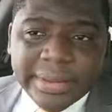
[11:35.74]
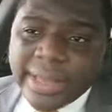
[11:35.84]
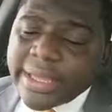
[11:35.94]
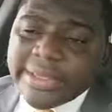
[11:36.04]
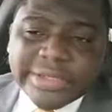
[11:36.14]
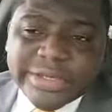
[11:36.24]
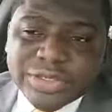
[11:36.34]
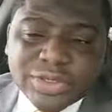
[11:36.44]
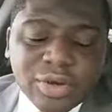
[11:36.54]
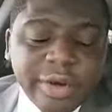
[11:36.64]
I needed
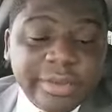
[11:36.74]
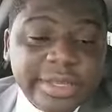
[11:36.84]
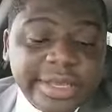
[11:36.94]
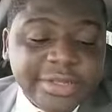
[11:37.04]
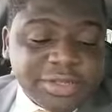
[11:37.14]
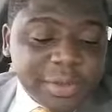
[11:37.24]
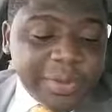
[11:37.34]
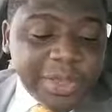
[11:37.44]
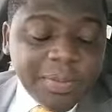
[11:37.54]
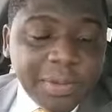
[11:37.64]
to communicate to
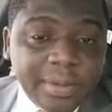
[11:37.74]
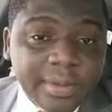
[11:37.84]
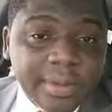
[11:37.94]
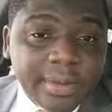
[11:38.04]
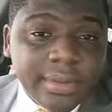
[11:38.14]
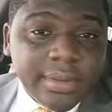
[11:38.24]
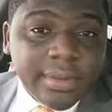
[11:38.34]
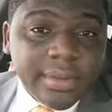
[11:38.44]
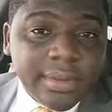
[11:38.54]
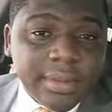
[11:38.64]
people.
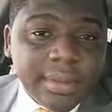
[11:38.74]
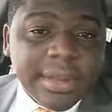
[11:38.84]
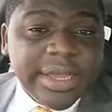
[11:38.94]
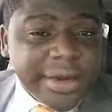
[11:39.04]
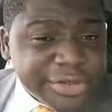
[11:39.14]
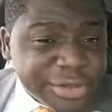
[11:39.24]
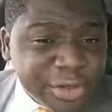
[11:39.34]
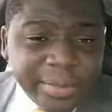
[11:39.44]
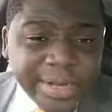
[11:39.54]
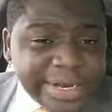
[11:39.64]
There is
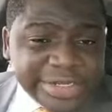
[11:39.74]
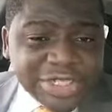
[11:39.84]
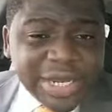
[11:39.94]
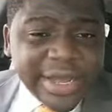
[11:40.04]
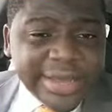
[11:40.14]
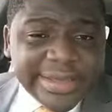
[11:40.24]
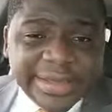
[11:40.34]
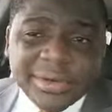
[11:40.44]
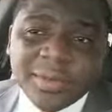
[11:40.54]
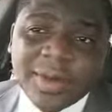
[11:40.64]
no militia in
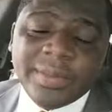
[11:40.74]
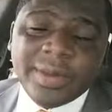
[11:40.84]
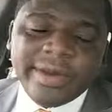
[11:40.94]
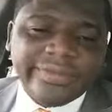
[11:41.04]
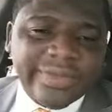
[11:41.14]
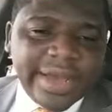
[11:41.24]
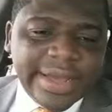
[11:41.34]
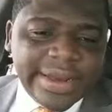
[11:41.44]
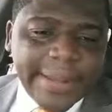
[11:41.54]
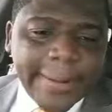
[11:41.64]
the Republic of
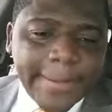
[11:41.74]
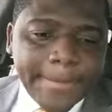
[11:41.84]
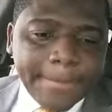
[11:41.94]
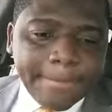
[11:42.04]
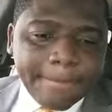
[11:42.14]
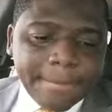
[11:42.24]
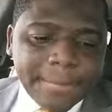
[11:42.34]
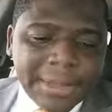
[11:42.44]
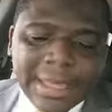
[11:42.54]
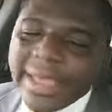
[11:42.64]
Ghana.
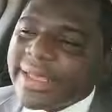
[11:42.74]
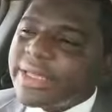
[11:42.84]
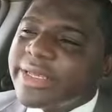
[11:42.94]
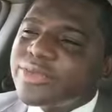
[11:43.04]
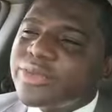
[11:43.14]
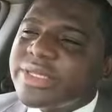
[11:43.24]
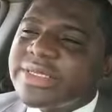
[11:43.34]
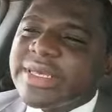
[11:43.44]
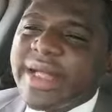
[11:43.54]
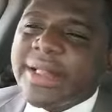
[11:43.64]
And it
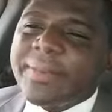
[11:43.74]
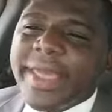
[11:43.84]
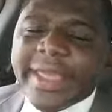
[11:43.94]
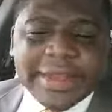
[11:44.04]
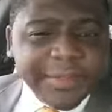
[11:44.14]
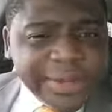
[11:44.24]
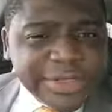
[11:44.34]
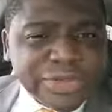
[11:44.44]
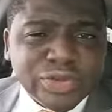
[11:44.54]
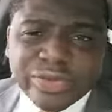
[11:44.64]
wouldn't help
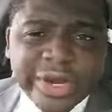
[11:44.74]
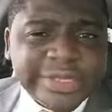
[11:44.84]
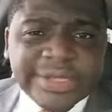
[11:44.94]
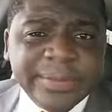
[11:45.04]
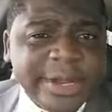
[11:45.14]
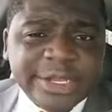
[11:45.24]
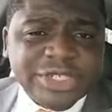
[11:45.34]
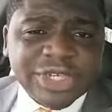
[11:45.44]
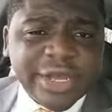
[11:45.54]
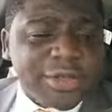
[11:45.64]
anybody to raise a
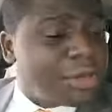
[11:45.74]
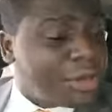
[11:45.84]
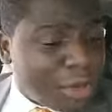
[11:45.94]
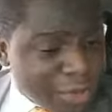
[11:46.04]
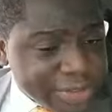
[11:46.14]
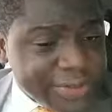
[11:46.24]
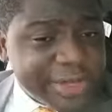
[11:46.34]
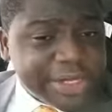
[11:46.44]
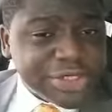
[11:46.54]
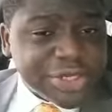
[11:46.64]
militia. Do you know what
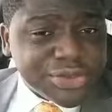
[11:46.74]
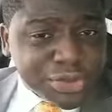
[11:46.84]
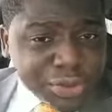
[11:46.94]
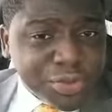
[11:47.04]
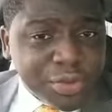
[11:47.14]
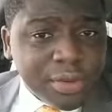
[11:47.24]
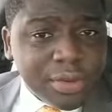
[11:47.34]
militias do?